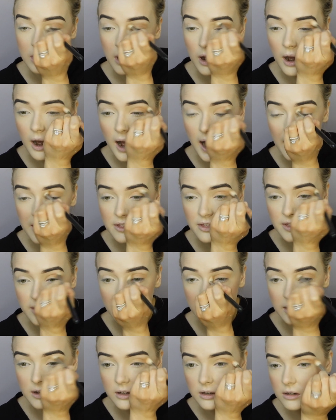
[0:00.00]
I
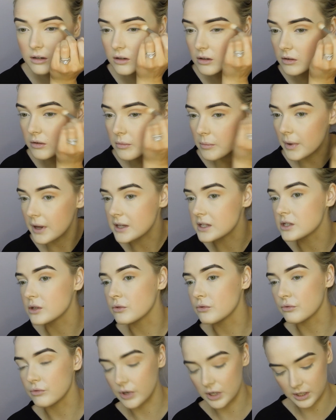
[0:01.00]
think makes a
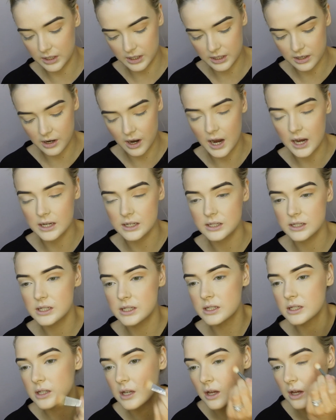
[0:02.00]
really
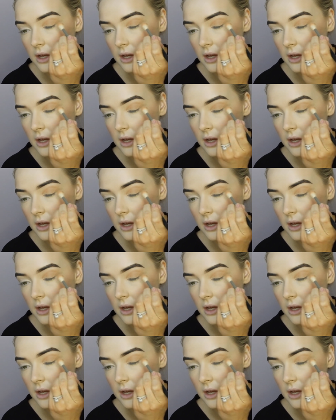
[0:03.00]
nice